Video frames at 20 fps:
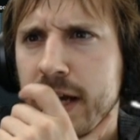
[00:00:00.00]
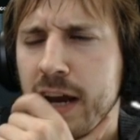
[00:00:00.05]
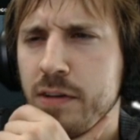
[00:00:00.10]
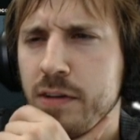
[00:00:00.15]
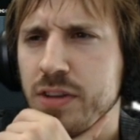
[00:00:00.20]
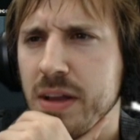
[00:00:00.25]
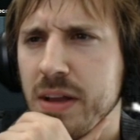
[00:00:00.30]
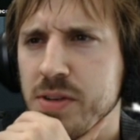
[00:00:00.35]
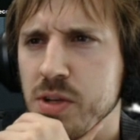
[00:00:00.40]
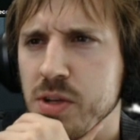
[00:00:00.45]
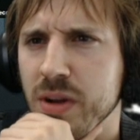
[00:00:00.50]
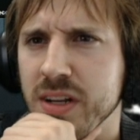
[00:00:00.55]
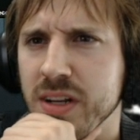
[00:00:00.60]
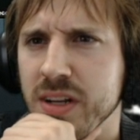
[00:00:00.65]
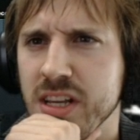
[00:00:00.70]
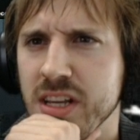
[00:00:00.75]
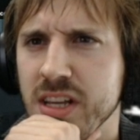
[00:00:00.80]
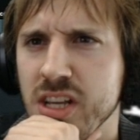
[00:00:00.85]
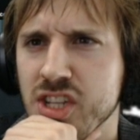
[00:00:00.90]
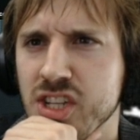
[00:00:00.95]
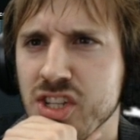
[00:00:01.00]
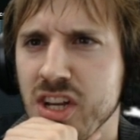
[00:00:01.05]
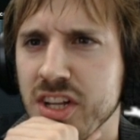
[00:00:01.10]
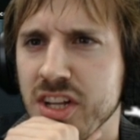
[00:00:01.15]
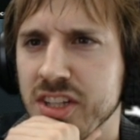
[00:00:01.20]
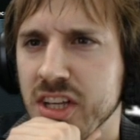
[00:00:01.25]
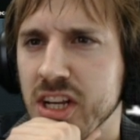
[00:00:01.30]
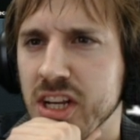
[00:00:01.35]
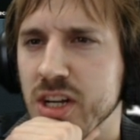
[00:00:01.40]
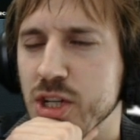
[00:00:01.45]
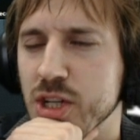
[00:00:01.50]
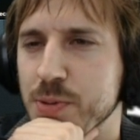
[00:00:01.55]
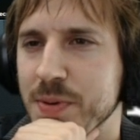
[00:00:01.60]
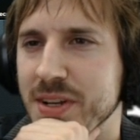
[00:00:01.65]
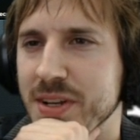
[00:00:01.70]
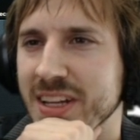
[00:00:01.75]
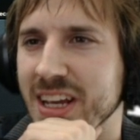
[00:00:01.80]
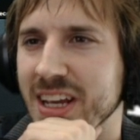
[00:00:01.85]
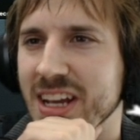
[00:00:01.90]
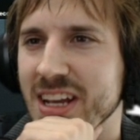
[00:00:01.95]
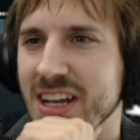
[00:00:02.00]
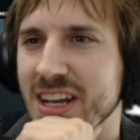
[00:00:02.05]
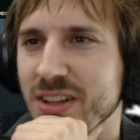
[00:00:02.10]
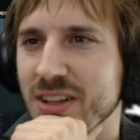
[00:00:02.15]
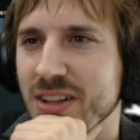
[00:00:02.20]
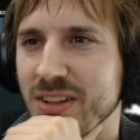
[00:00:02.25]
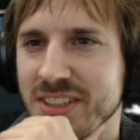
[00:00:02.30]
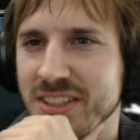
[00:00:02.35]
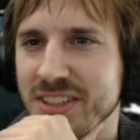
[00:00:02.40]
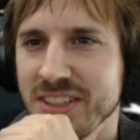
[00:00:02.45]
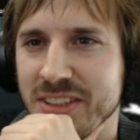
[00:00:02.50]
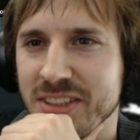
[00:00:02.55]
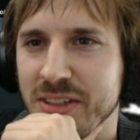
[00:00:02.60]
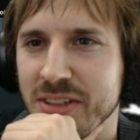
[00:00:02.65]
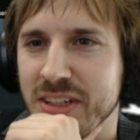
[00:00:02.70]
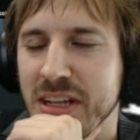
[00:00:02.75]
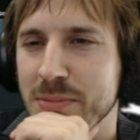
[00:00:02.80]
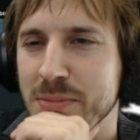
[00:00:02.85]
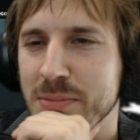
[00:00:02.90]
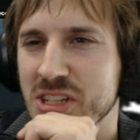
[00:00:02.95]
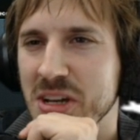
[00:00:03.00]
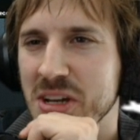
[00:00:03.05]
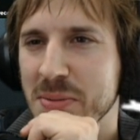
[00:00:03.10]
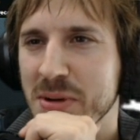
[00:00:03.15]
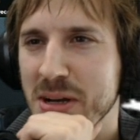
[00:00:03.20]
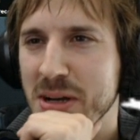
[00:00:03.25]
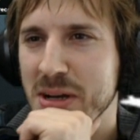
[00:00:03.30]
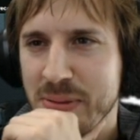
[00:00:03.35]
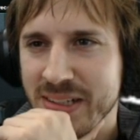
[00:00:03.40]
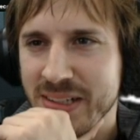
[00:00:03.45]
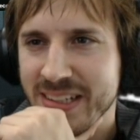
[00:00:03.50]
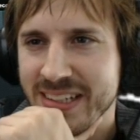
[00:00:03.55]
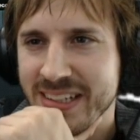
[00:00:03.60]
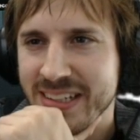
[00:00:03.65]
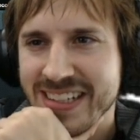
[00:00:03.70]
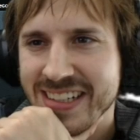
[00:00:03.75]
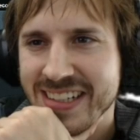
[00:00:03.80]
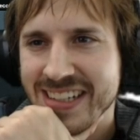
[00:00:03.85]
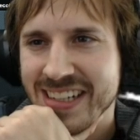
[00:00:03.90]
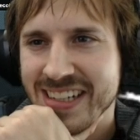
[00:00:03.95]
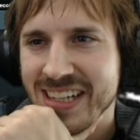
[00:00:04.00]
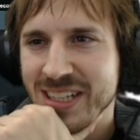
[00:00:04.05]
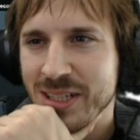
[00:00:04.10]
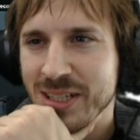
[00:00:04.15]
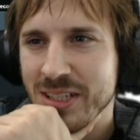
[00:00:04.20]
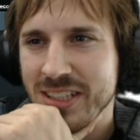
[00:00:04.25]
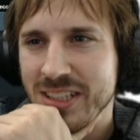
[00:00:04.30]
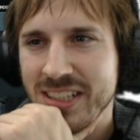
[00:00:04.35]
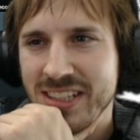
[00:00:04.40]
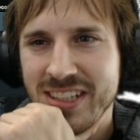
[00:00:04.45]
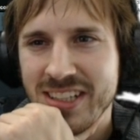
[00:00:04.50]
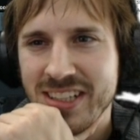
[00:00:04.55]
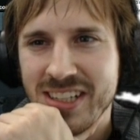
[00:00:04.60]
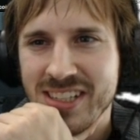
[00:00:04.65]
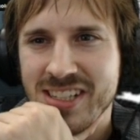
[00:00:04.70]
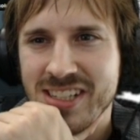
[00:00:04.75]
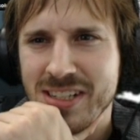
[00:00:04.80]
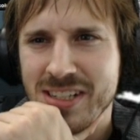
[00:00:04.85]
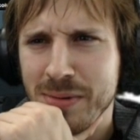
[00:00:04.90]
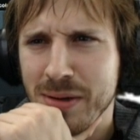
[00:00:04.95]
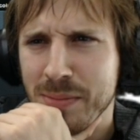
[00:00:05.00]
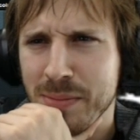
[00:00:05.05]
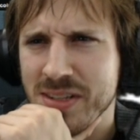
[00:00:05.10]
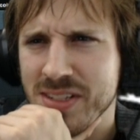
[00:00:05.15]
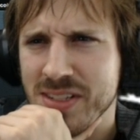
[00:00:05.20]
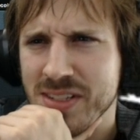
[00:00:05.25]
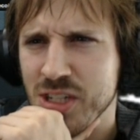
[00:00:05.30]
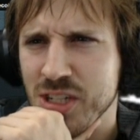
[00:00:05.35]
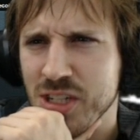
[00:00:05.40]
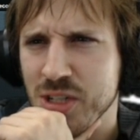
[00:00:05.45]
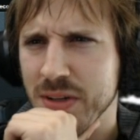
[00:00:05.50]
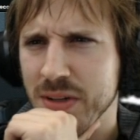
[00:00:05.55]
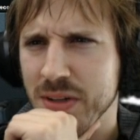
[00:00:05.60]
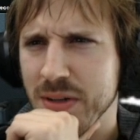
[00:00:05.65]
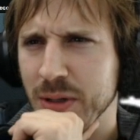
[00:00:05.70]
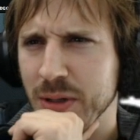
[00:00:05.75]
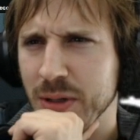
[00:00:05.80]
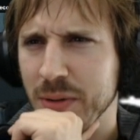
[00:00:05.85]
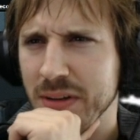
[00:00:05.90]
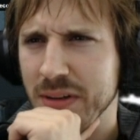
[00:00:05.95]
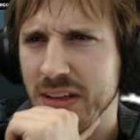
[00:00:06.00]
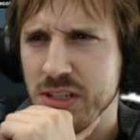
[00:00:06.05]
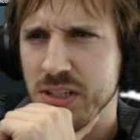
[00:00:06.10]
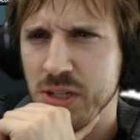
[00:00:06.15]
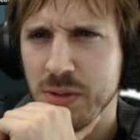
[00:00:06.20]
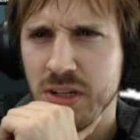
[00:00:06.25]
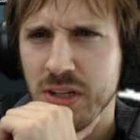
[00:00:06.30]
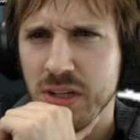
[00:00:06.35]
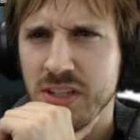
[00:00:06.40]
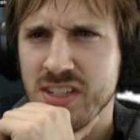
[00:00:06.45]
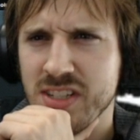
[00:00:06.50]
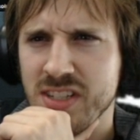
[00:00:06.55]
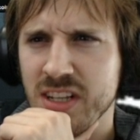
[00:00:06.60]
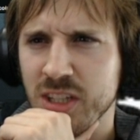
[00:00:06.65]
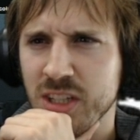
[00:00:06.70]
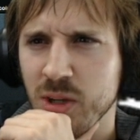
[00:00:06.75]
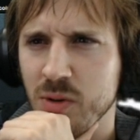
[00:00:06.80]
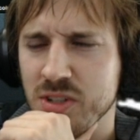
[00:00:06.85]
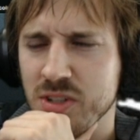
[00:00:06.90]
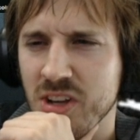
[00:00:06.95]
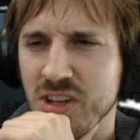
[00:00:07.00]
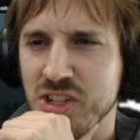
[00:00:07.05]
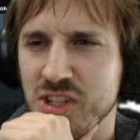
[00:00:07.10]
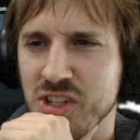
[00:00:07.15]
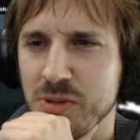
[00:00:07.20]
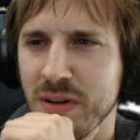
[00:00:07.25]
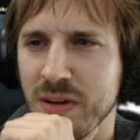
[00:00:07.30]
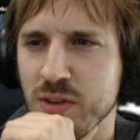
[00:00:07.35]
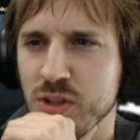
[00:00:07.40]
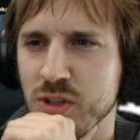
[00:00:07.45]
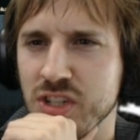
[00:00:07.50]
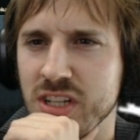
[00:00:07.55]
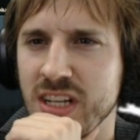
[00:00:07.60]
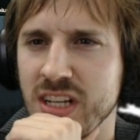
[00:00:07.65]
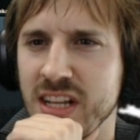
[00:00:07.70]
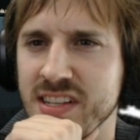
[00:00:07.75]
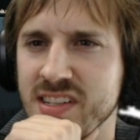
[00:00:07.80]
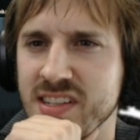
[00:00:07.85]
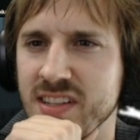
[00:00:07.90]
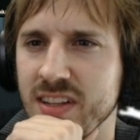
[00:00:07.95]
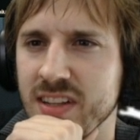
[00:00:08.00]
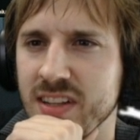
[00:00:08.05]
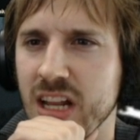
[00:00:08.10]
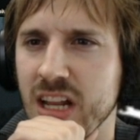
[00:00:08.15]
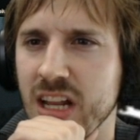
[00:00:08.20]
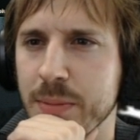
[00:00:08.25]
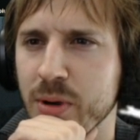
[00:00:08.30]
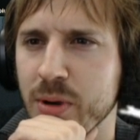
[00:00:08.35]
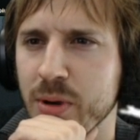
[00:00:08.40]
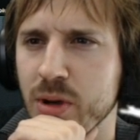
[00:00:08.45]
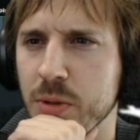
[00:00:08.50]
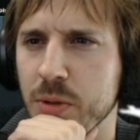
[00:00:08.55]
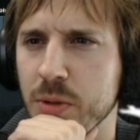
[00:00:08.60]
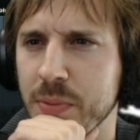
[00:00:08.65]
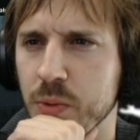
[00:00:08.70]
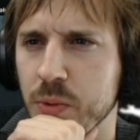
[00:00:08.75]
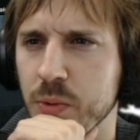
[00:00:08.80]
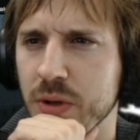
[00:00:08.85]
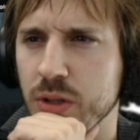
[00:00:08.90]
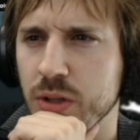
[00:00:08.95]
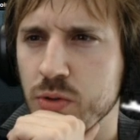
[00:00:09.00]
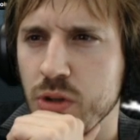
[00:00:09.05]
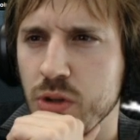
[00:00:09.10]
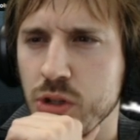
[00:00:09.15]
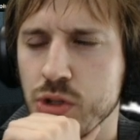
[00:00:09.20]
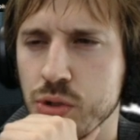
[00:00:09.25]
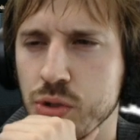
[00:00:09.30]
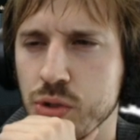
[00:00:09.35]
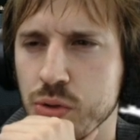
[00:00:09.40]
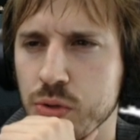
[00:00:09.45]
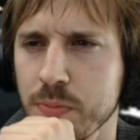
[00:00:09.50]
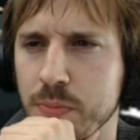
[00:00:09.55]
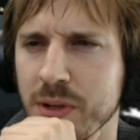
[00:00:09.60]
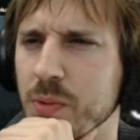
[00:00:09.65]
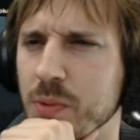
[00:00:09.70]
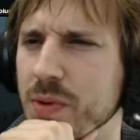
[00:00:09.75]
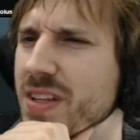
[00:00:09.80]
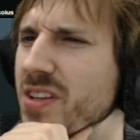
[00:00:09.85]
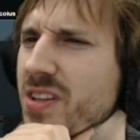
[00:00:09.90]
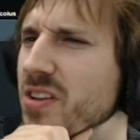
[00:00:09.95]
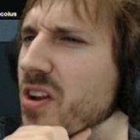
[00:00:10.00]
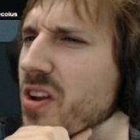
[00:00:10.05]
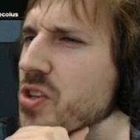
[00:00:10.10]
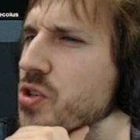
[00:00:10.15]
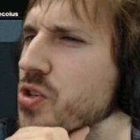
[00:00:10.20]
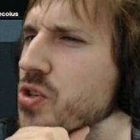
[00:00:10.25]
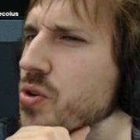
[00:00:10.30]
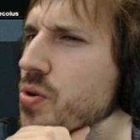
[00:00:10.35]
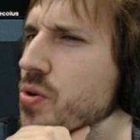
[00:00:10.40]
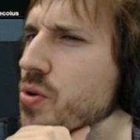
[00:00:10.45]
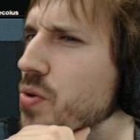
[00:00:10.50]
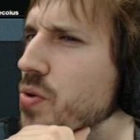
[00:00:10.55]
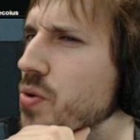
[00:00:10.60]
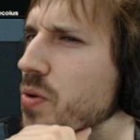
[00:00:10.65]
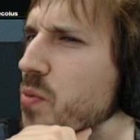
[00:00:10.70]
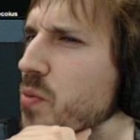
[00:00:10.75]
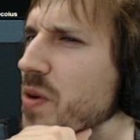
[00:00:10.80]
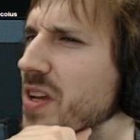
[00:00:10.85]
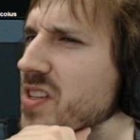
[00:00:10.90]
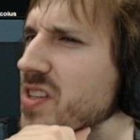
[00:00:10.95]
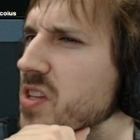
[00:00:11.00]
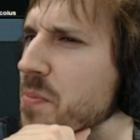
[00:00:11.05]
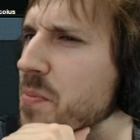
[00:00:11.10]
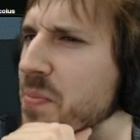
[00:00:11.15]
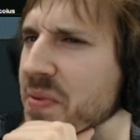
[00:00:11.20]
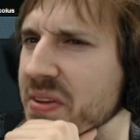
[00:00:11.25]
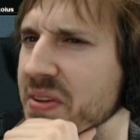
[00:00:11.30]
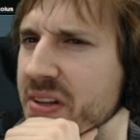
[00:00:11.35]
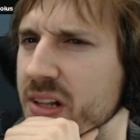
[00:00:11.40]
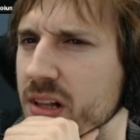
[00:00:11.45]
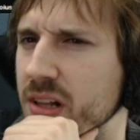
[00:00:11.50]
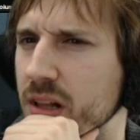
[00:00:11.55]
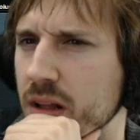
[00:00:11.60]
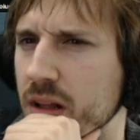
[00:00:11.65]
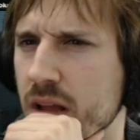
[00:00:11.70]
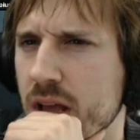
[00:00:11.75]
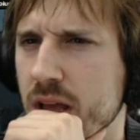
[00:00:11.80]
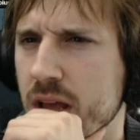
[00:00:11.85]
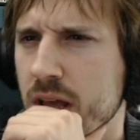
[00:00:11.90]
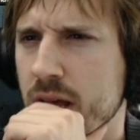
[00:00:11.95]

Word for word: Every time someone is not here, spend again until their names come up. You did not see my message, so here we go again. So, the dîner de con est awesome. Have you seen la cité de la peur? Le Père Noël est une ordure. Père Rings a bell.